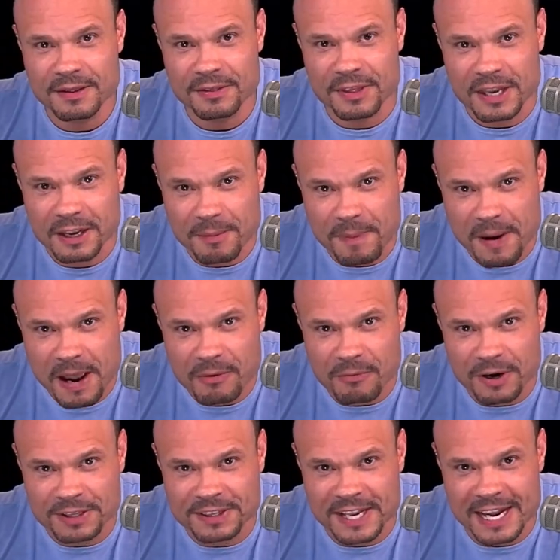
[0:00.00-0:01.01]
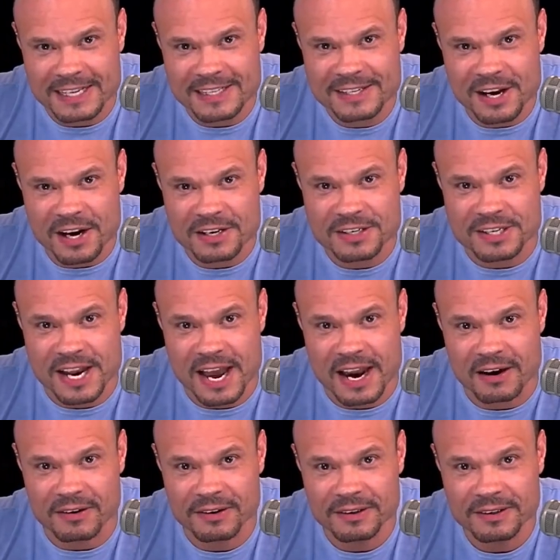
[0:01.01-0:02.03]
Think about what that does now.
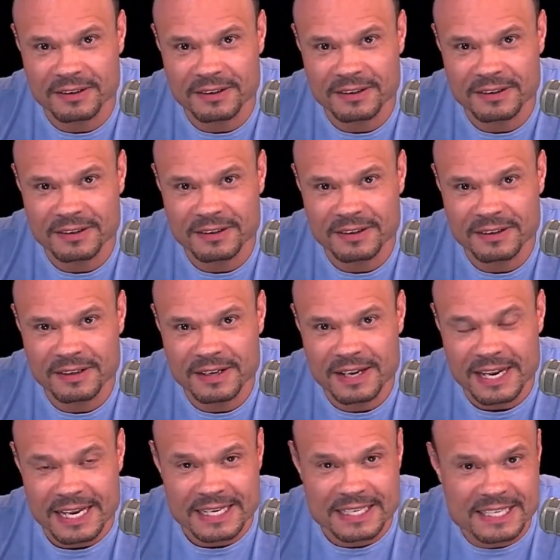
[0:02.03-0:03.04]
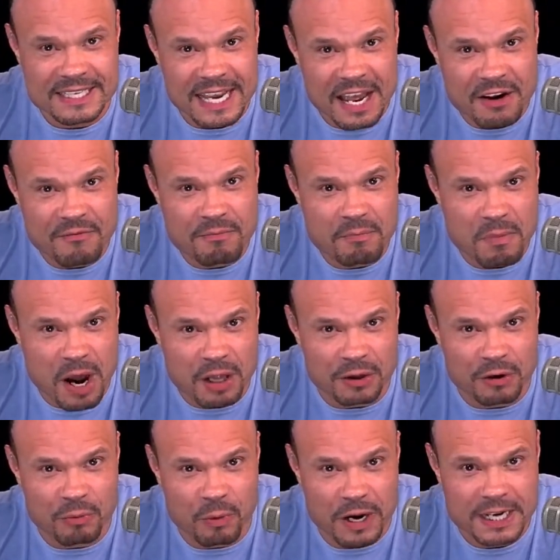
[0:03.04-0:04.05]
Instead of
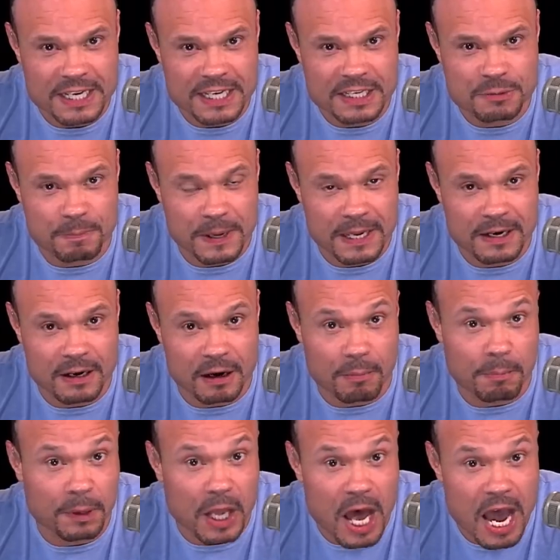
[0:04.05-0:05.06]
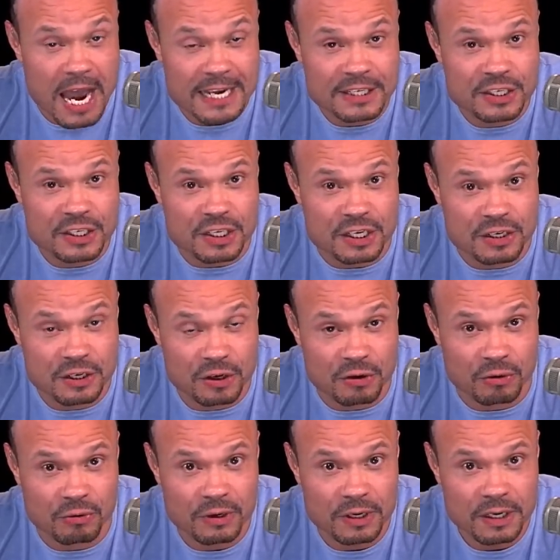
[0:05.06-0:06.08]
Mueller, what he's been obliged to
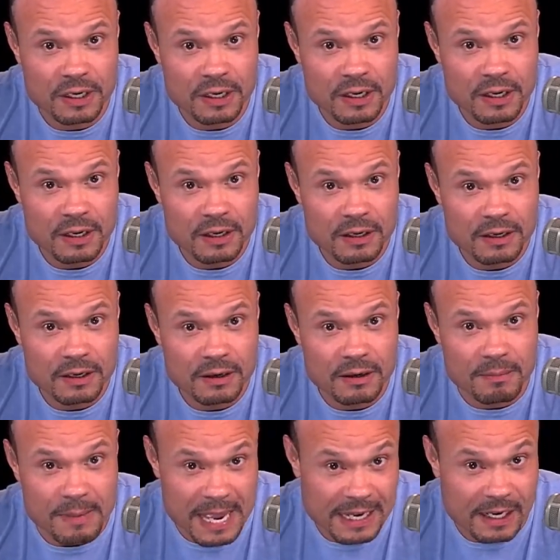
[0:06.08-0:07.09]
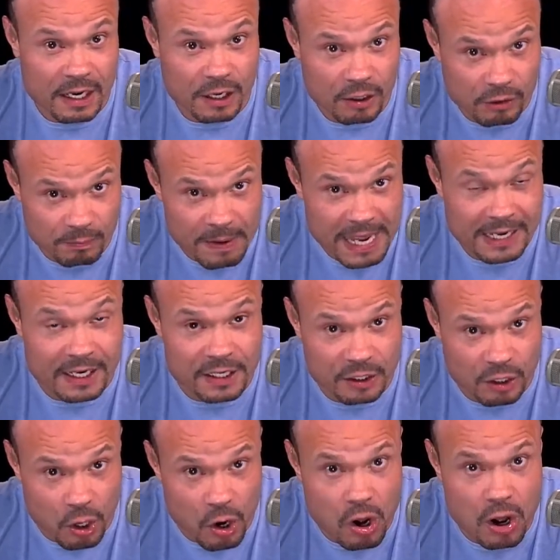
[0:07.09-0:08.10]
do, make a
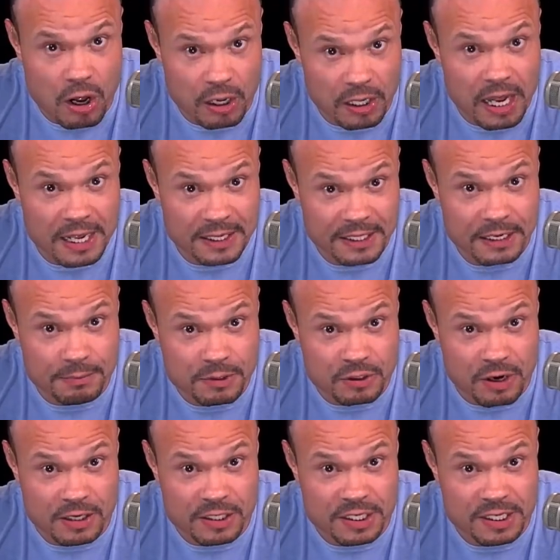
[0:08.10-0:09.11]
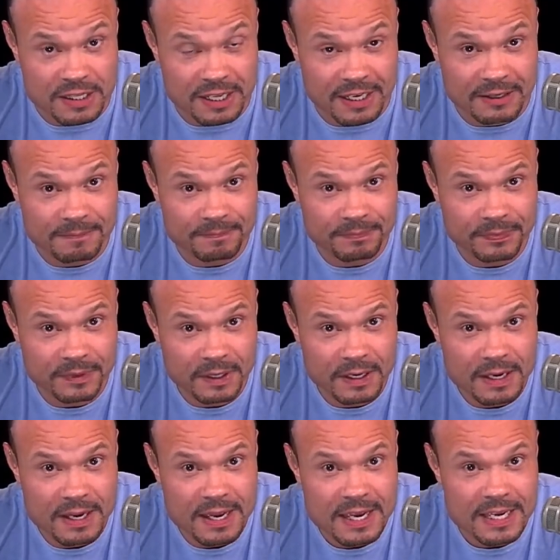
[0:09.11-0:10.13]
call on the obstruction thing,
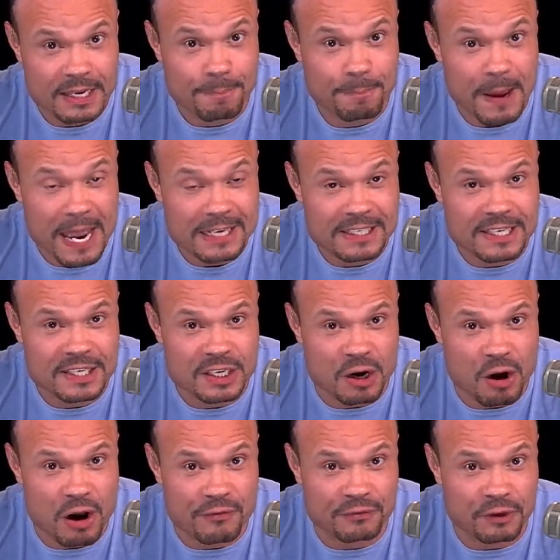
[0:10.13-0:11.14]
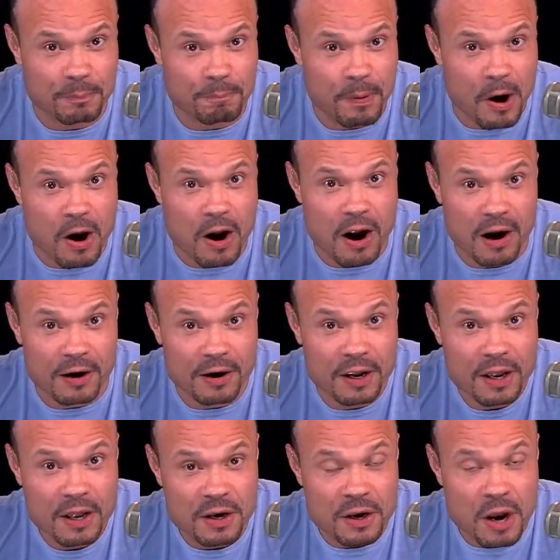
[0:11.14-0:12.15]
he passes it off to Barr,
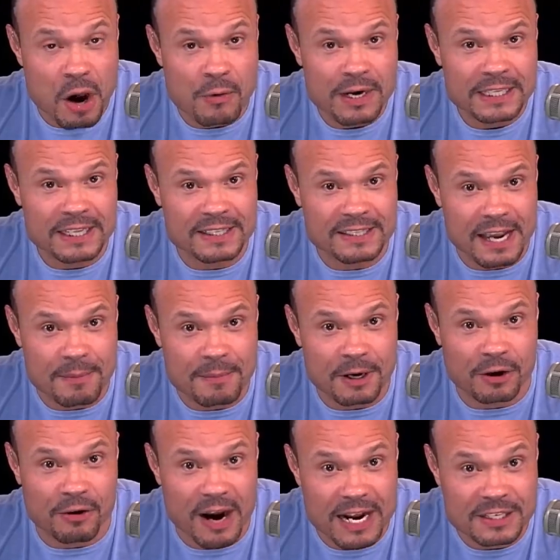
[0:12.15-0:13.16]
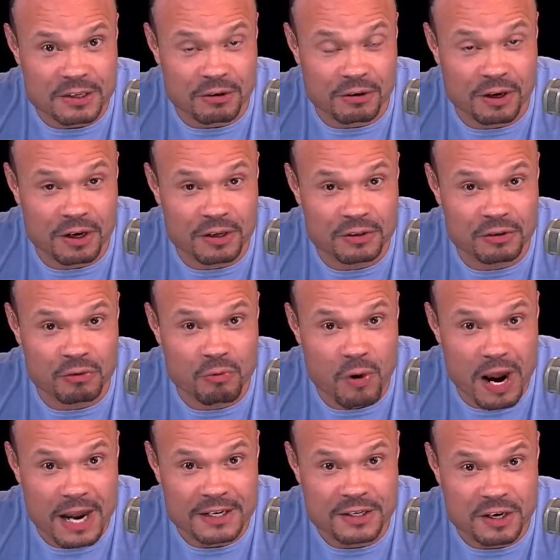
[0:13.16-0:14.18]
knowing the Democrats are going to do
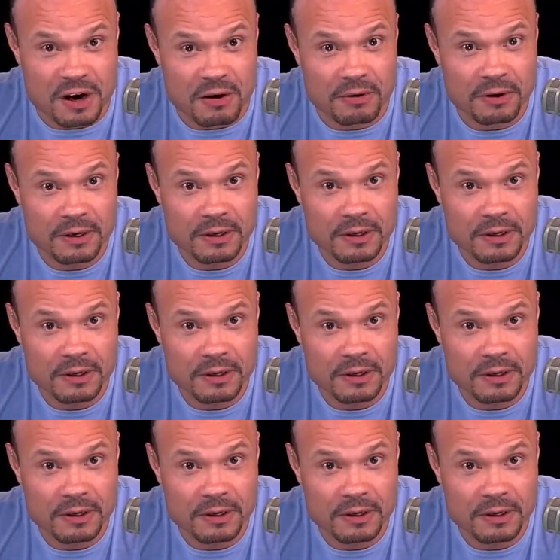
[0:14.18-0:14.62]
what, Joe?